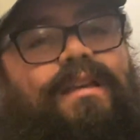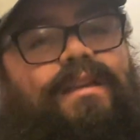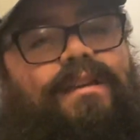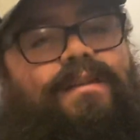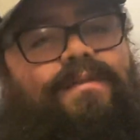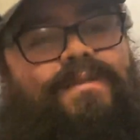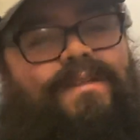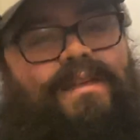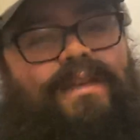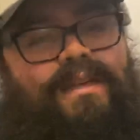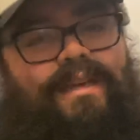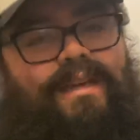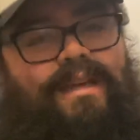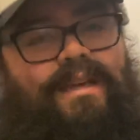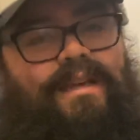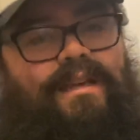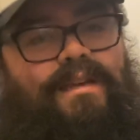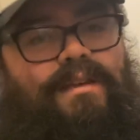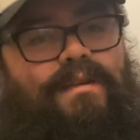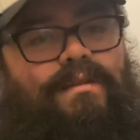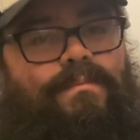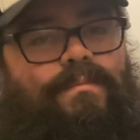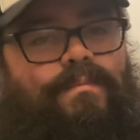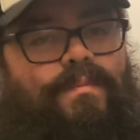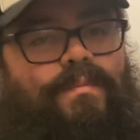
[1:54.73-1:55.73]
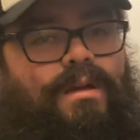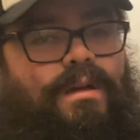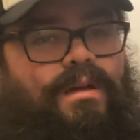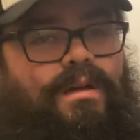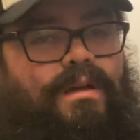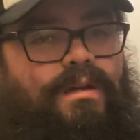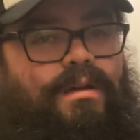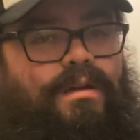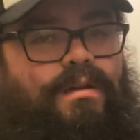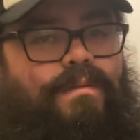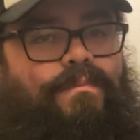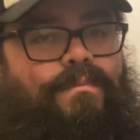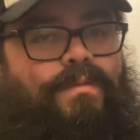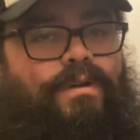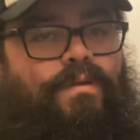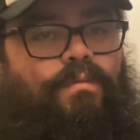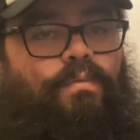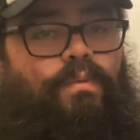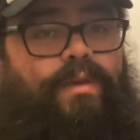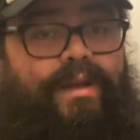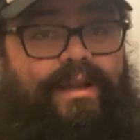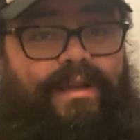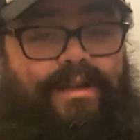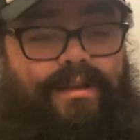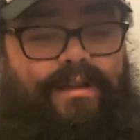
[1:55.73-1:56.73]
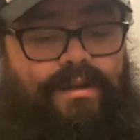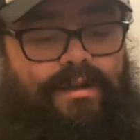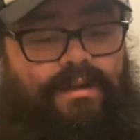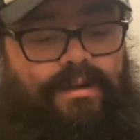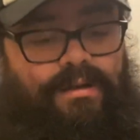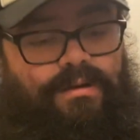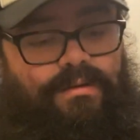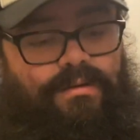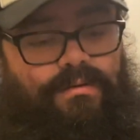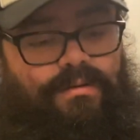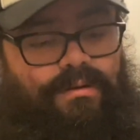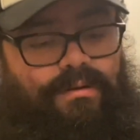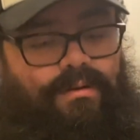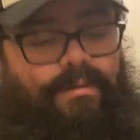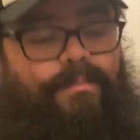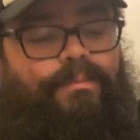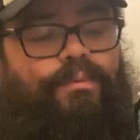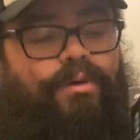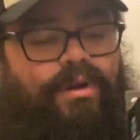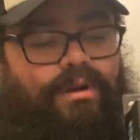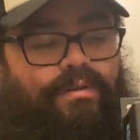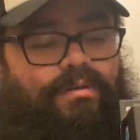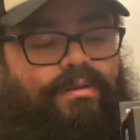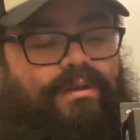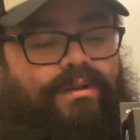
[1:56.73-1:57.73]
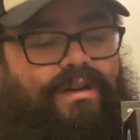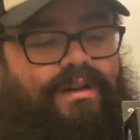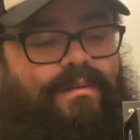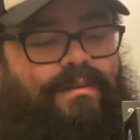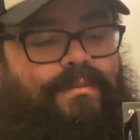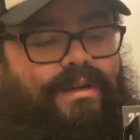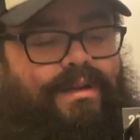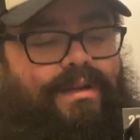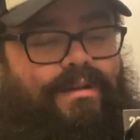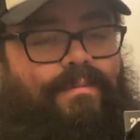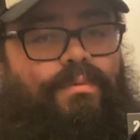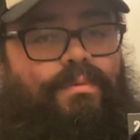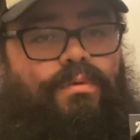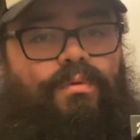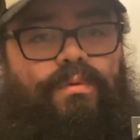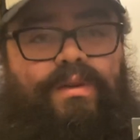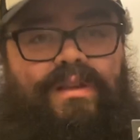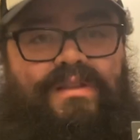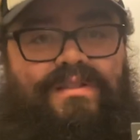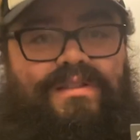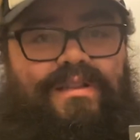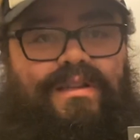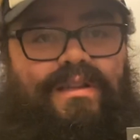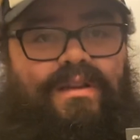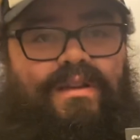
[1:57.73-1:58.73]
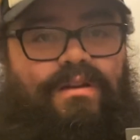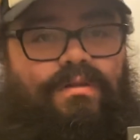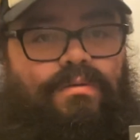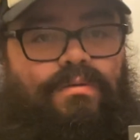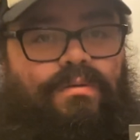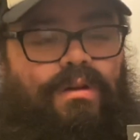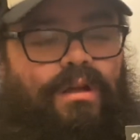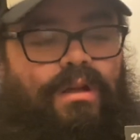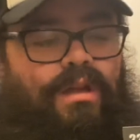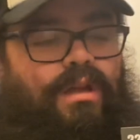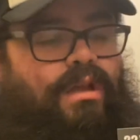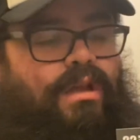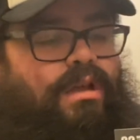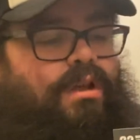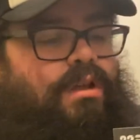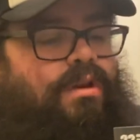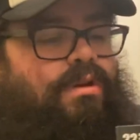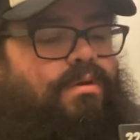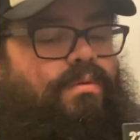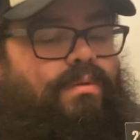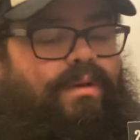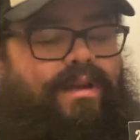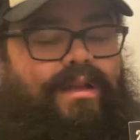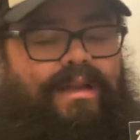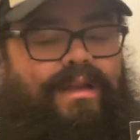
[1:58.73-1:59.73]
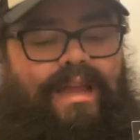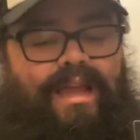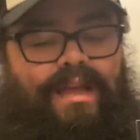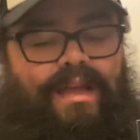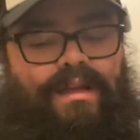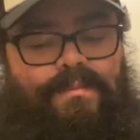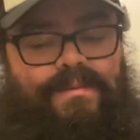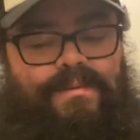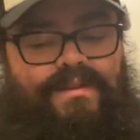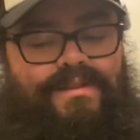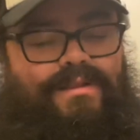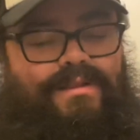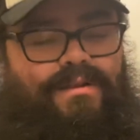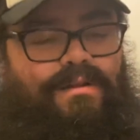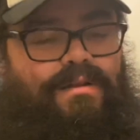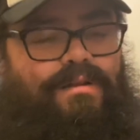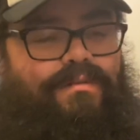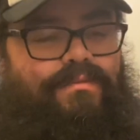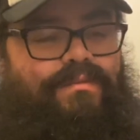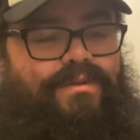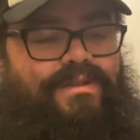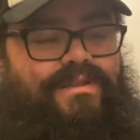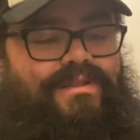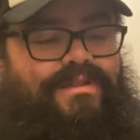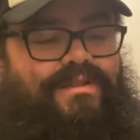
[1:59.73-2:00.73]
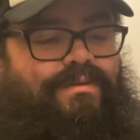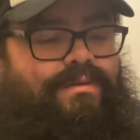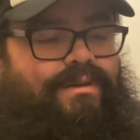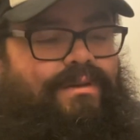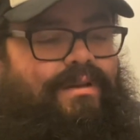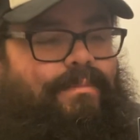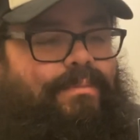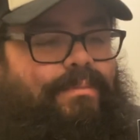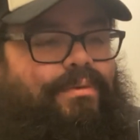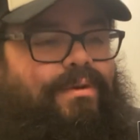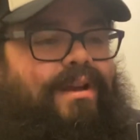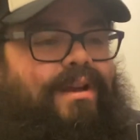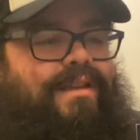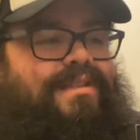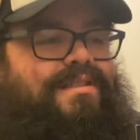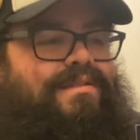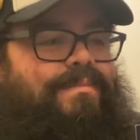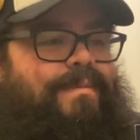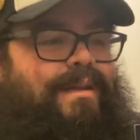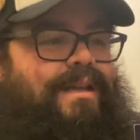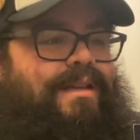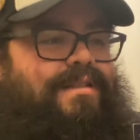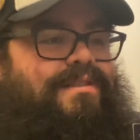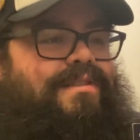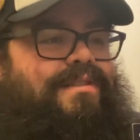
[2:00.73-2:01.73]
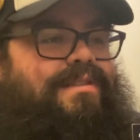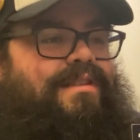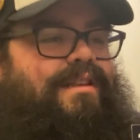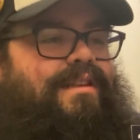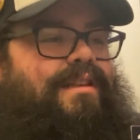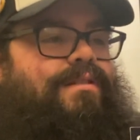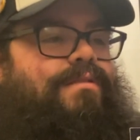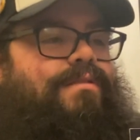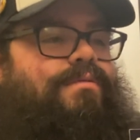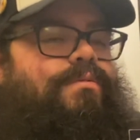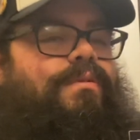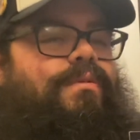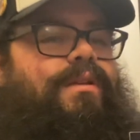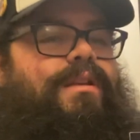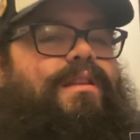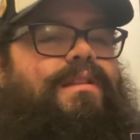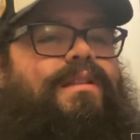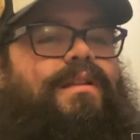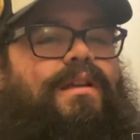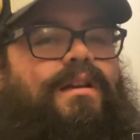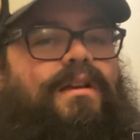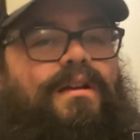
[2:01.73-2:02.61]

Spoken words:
enough to get him a week ago. I pre-ordered him a couple weeks ago when Amazon was doing a price match sale with